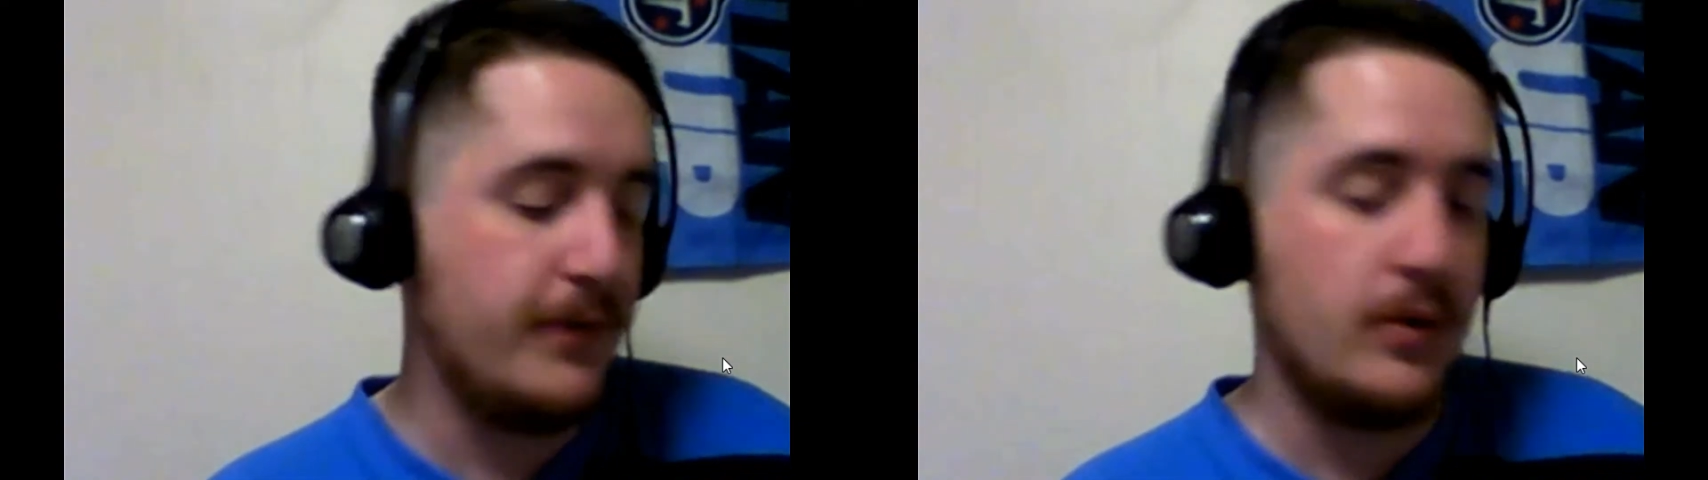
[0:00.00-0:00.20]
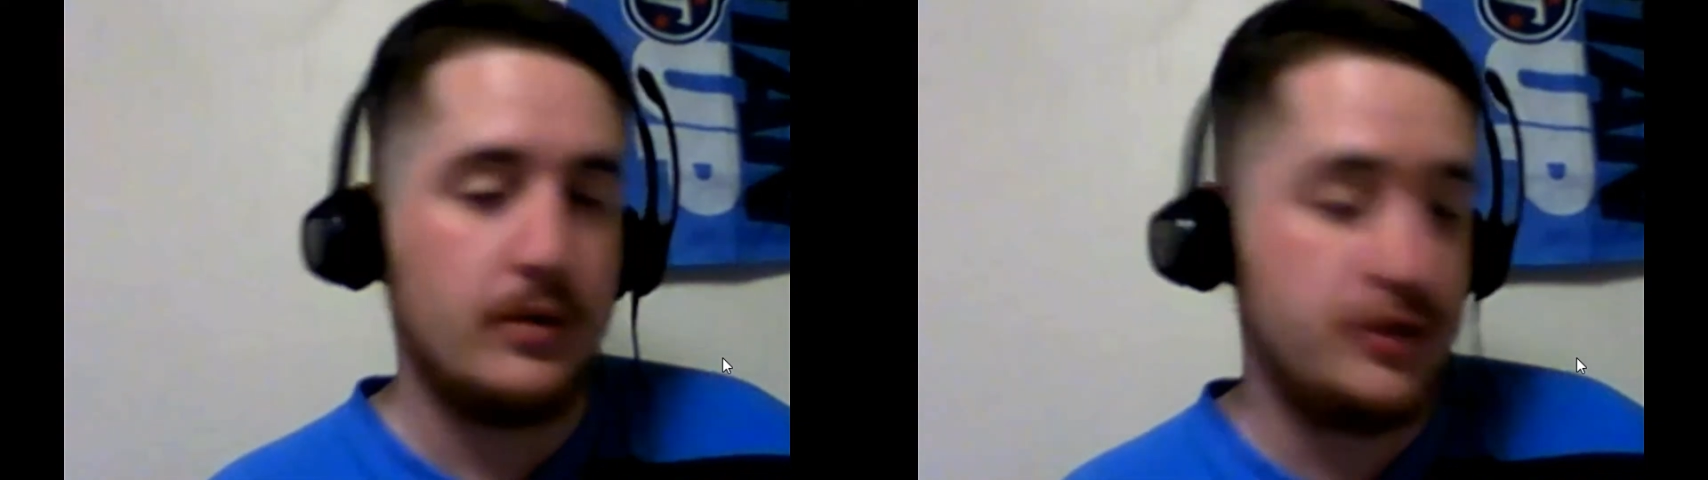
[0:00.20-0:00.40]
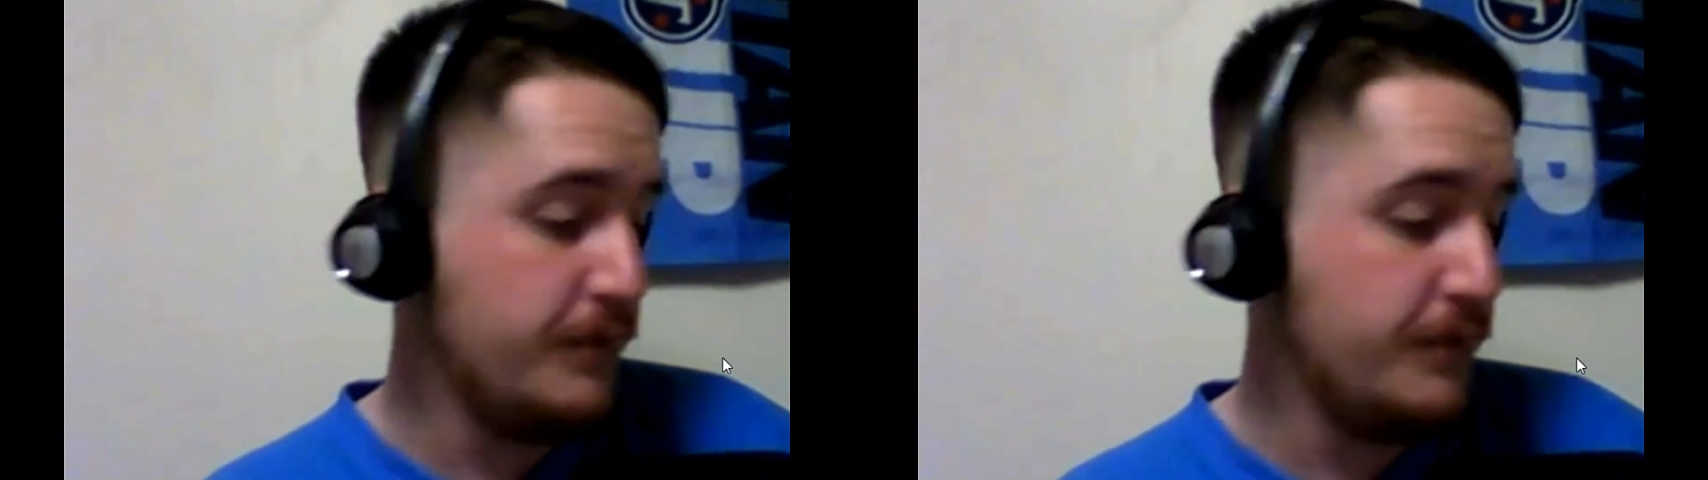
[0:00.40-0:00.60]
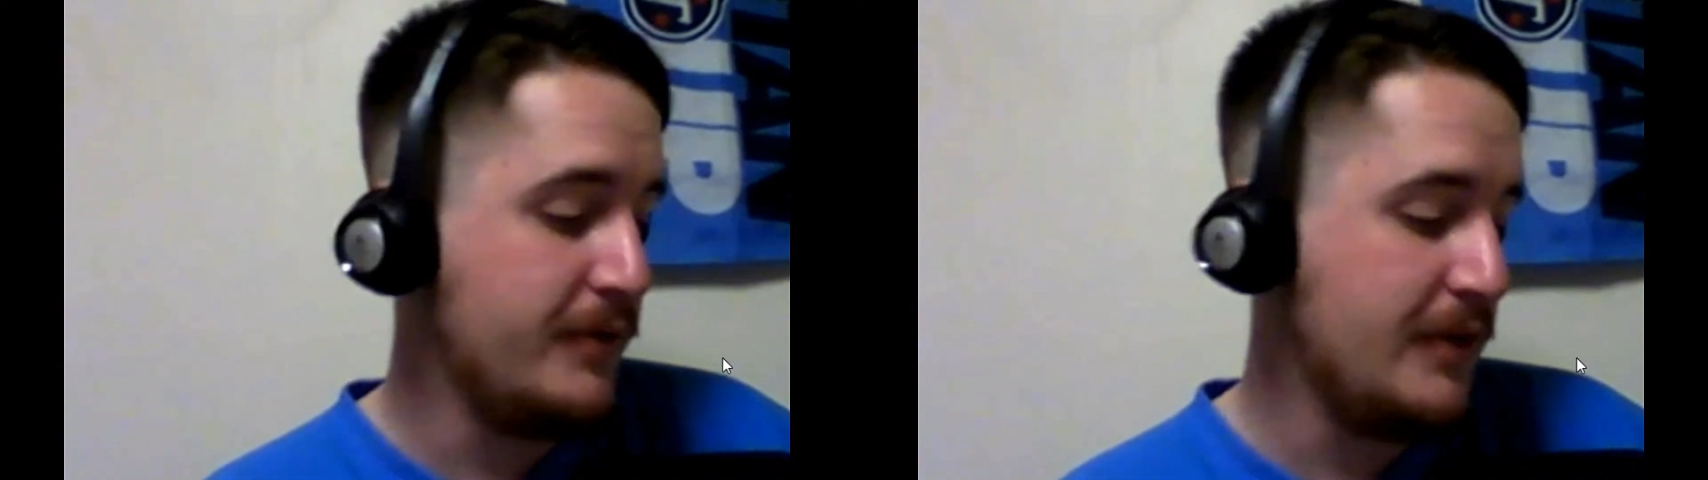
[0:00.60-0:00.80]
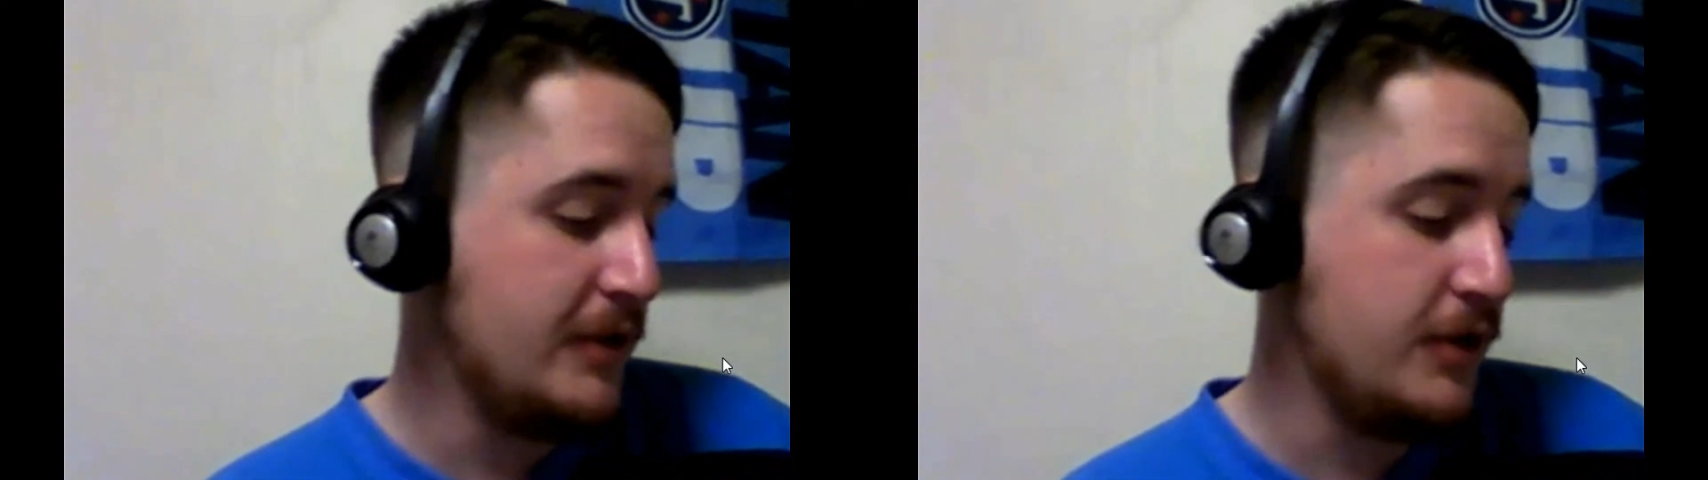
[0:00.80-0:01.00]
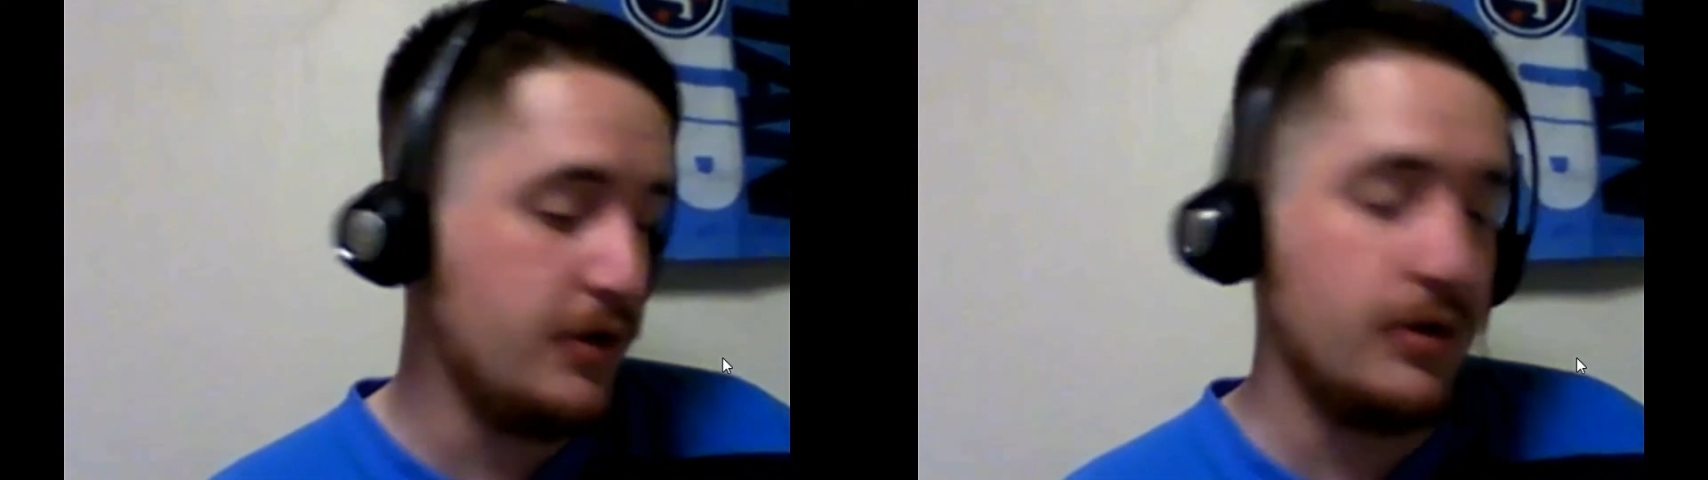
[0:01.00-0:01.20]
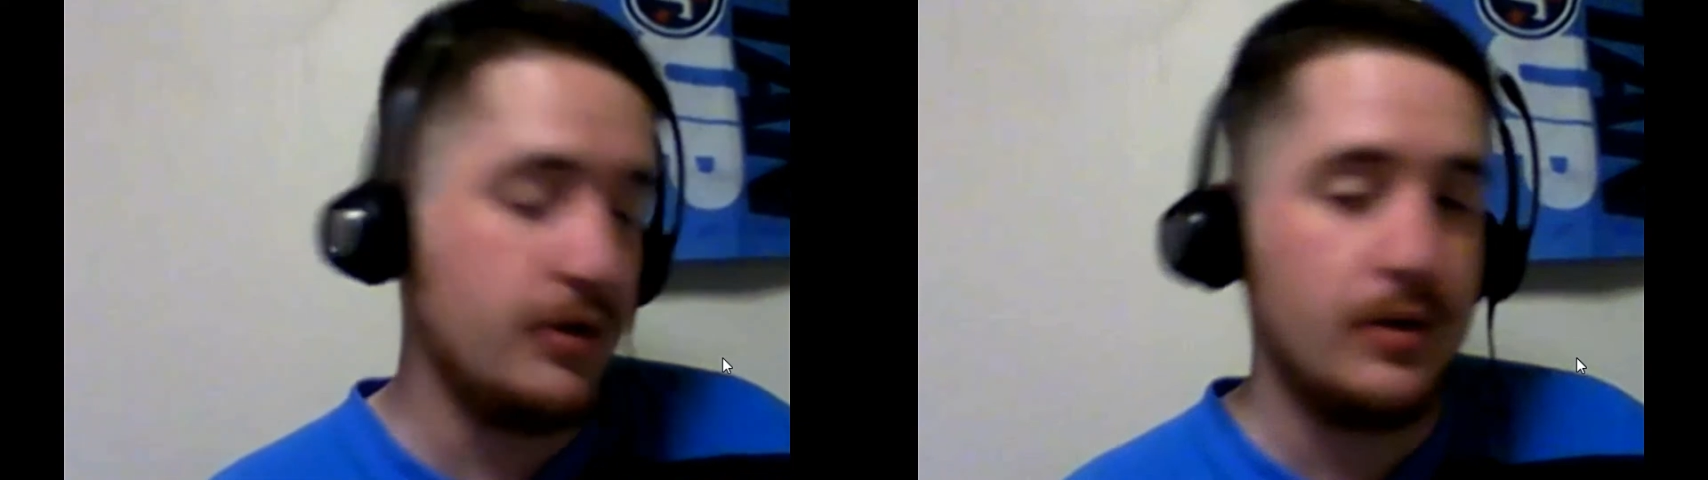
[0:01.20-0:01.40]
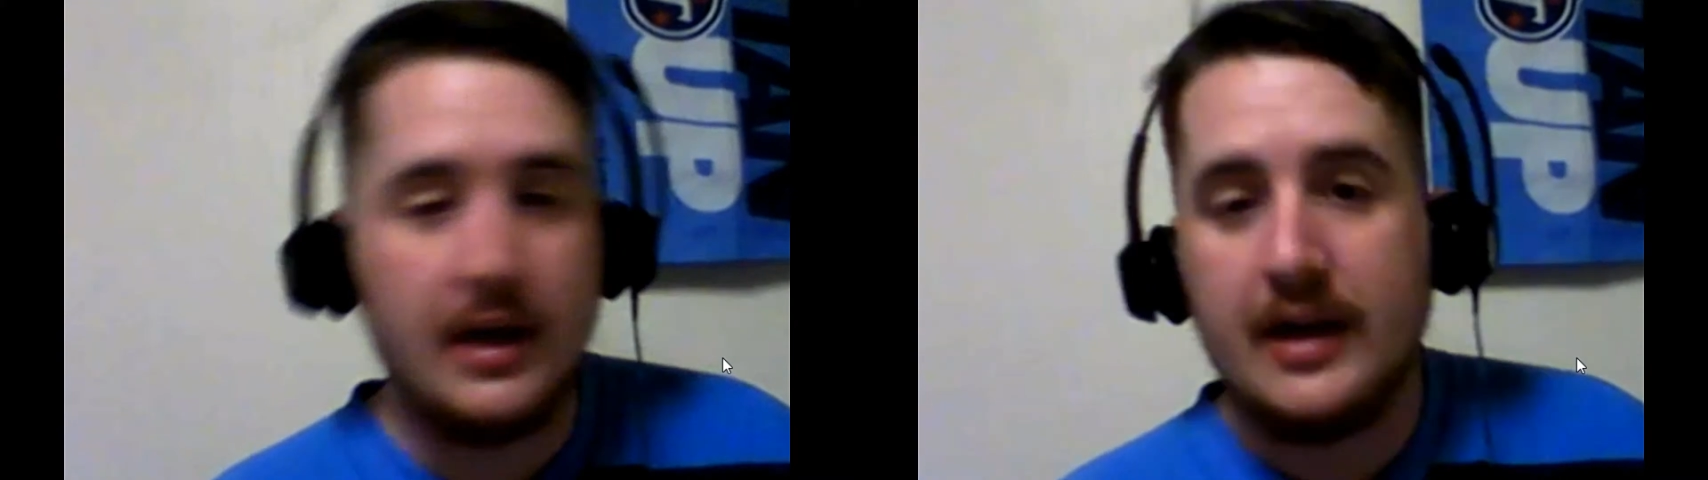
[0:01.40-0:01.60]
252
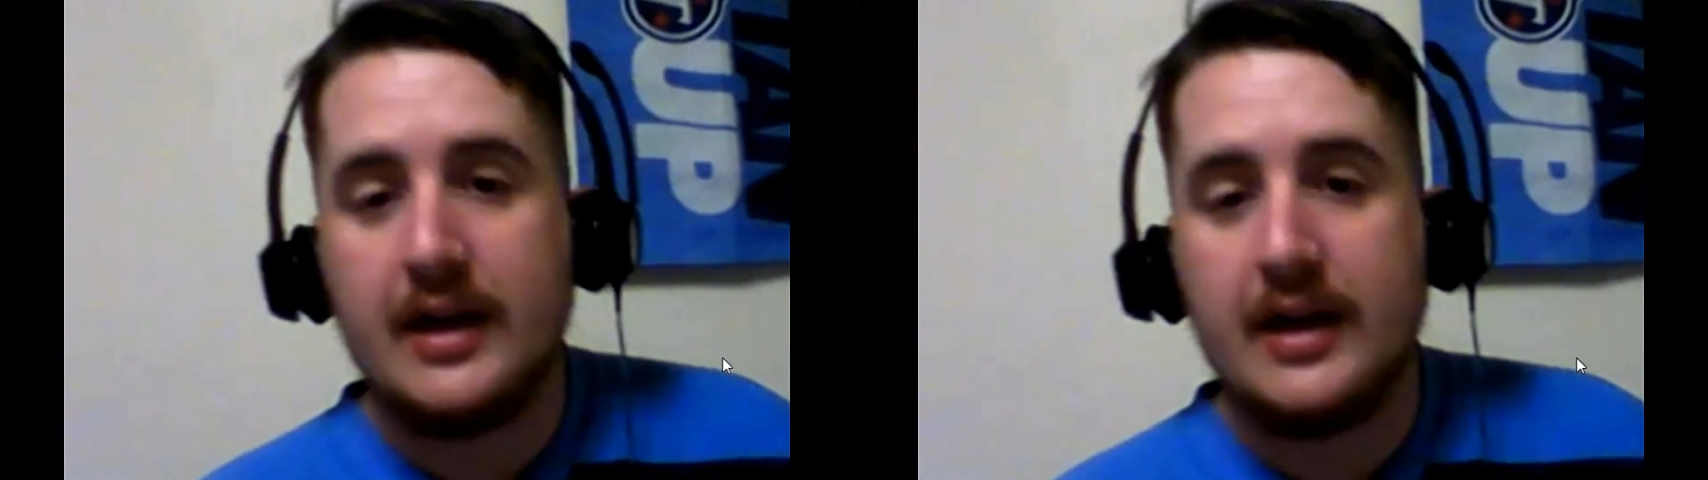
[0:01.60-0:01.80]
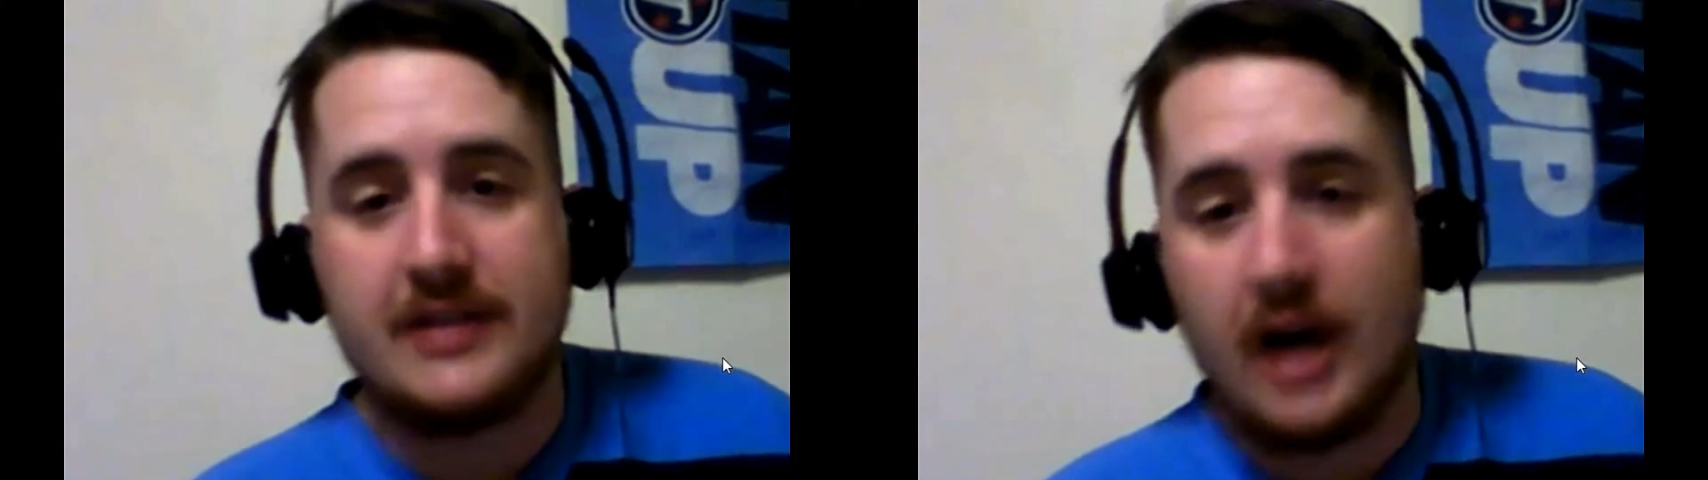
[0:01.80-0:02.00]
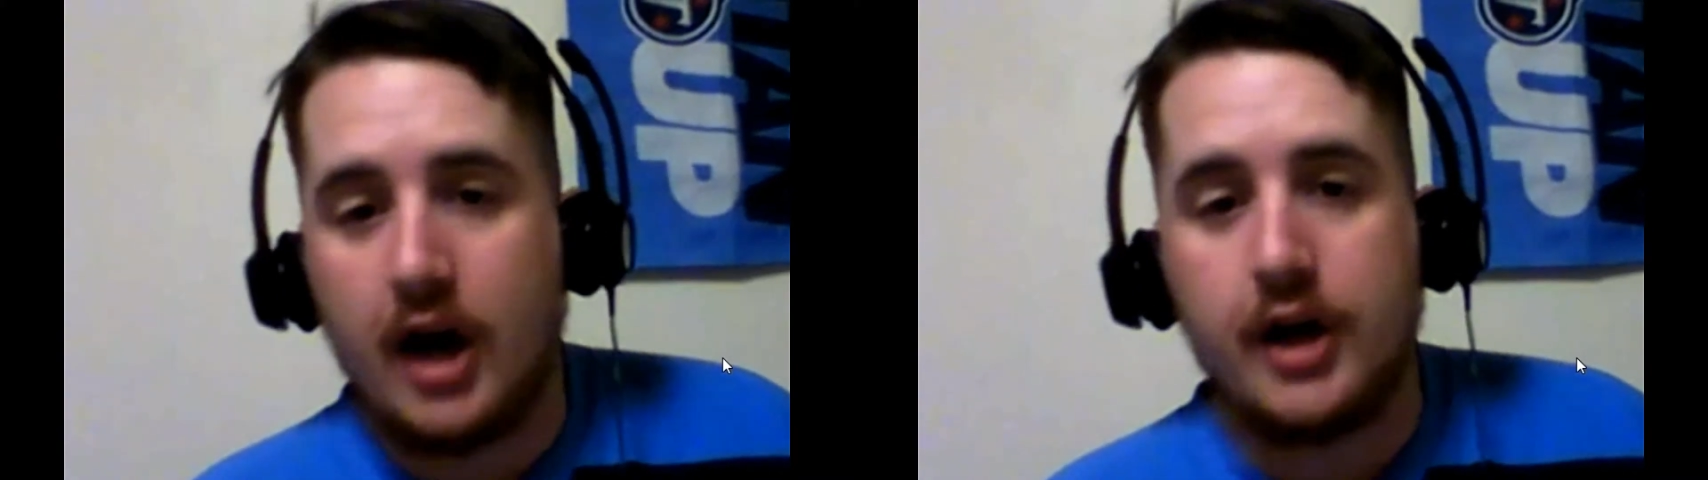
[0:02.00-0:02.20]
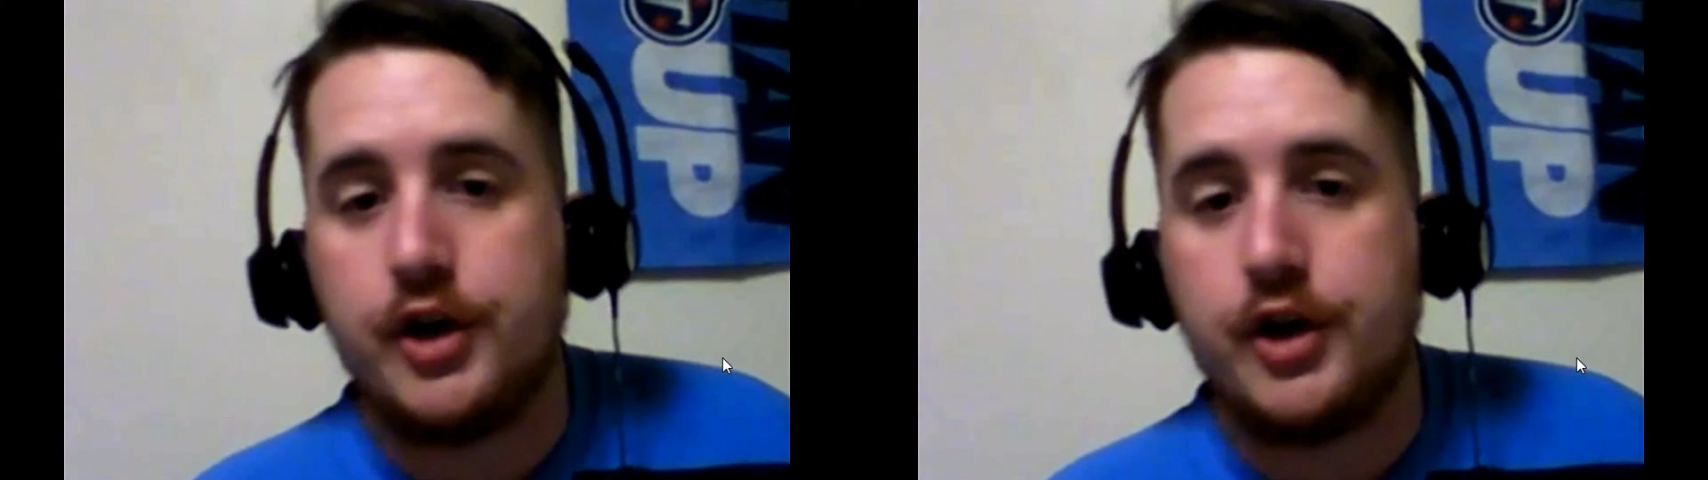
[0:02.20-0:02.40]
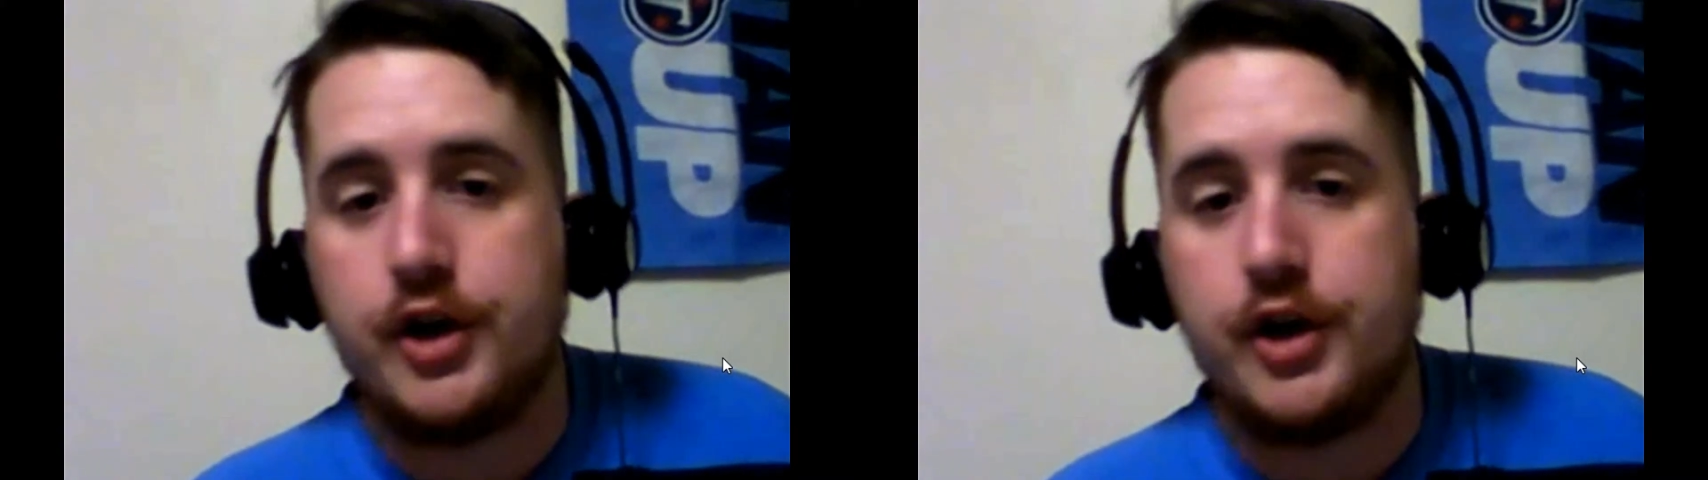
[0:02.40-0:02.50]
is not huge